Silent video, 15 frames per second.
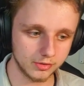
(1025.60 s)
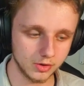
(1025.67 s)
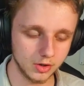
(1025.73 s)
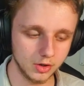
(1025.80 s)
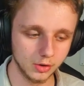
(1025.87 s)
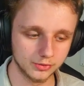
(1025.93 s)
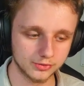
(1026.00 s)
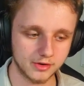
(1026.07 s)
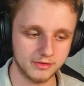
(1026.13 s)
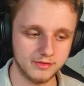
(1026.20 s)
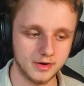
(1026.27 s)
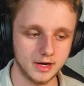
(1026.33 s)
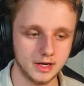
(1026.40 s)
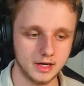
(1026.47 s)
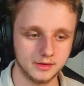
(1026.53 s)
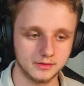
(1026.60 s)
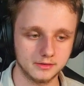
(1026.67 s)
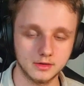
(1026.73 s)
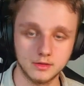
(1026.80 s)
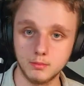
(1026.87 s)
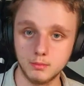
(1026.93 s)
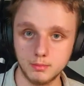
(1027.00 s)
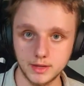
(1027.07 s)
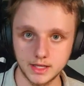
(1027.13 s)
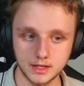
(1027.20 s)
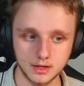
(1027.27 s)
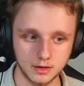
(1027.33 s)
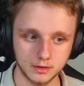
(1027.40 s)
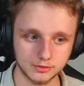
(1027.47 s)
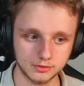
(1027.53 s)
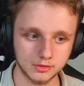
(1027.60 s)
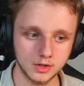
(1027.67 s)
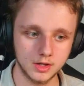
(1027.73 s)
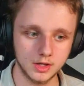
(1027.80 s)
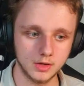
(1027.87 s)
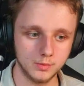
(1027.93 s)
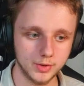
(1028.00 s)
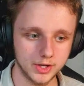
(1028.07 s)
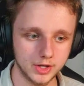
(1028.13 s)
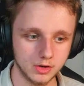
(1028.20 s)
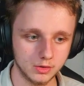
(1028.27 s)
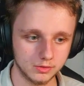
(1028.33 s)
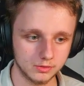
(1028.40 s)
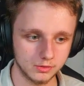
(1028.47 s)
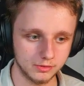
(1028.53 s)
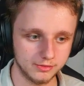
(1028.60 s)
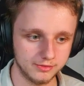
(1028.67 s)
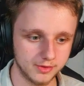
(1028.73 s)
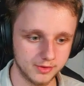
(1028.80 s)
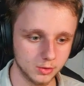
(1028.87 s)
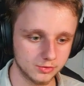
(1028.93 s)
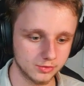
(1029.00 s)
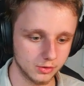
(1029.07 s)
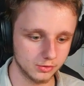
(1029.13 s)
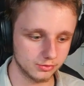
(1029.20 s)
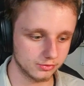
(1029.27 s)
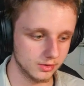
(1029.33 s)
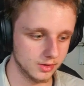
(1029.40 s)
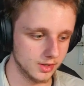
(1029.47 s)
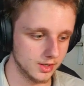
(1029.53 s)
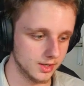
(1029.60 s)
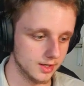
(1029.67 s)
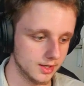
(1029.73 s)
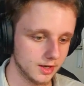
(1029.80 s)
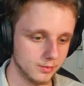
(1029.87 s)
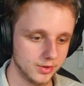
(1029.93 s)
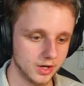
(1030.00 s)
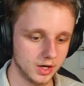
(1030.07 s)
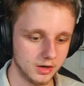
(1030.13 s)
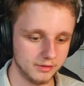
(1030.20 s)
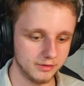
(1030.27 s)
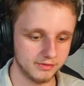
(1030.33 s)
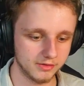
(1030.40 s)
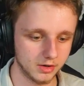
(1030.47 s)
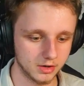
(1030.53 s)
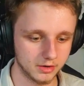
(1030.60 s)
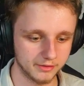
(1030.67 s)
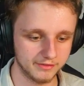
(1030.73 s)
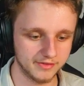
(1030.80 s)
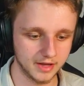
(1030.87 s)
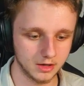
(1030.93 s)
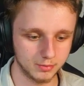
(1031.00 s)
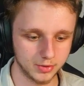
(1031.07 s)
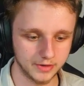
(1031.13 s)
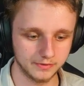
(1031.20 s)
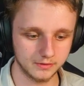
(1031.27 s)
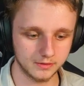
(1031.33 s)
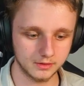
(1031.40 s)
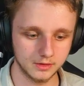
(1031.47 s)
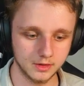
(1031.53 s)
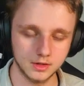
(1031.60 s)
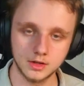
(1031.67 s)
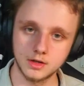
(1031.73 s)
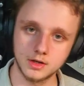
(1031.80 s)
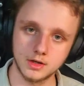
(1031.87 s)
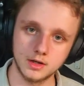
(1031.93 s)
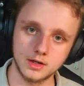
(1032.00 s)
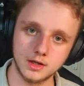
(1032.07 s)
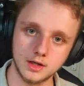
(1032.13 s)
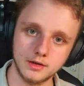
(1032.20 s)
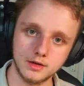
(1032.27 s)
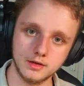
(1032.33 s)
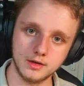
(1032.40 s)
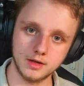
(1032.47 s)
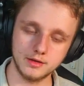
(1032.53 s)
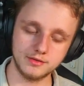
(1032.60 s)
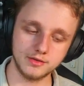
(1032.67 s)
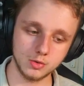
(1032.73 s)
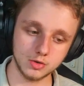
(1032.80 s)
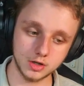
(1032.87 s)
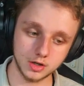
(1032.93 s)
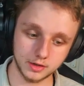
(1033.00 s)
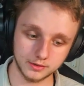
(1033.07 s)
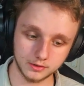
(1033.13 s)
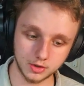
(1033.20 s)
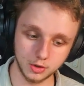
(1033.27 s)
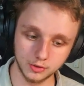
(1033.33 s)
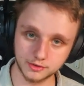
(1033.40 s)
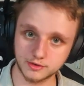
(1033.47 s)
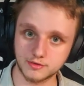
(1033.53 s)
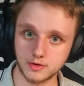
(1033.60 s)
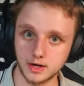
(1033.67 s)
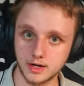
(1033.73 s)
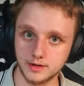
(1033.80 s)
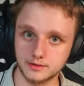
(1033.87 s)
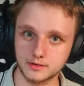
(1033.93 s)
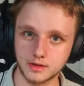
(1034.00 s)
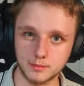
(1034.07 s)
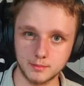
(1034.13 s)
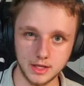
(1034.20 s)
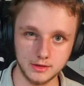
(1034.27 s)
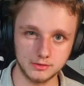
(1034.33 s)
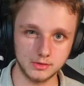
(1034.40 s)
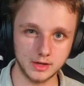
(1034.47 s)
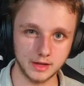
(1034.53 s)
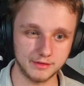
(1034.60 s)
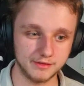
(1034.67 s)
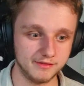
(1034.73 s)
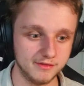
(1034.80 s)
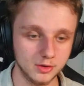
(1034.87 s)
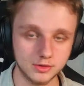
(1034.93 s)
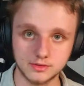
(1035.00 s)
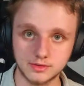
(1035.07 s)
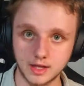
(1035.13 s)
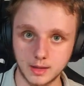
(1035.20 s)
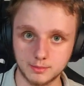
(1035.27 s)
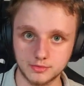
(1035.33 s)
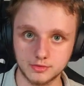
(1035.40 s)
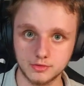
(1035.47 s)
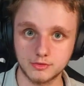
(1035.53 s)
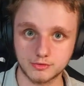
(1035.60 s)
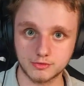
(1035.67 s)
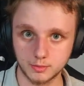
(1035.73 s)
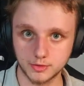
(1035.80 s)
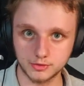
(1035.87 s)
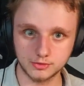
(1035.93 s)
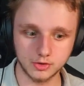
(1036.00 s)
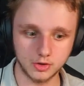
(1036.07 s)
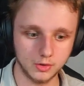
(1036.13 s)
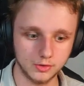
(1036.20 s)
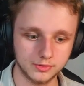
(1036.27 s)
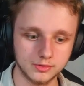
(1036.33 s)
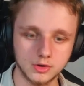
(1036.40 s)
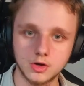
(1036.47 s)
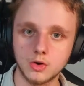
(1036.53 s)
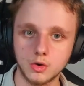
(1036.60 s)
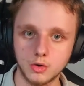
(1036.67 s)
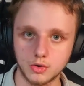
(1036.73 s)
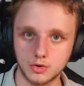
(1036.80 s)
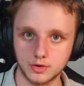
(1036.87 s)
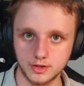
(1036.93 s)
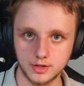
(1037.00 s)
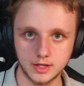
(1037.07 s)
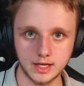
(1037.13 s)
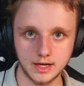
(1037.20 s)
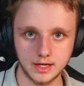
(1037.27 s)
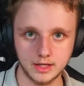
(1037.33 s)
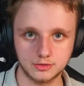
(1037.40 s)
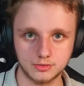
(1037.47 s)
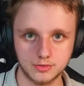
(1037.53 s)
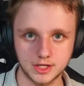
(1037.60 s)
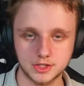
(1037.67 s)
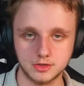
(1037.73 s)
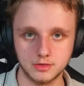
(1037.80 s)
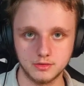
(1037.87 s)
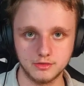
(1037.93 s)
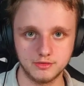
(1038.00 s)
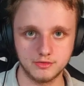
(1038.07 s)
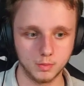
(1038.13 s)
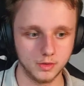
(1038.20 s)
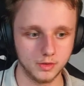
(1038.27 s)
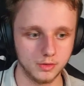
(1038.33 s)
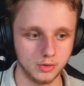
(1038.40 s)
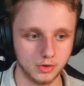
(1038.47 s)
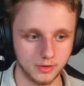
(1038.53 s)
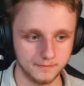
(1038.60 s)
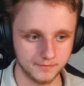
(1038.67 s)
ultraviolet because we go to photos and we have our fingerprints. If you got ultraviolet, that means you get footsteps from the salt or you get interaction from the door.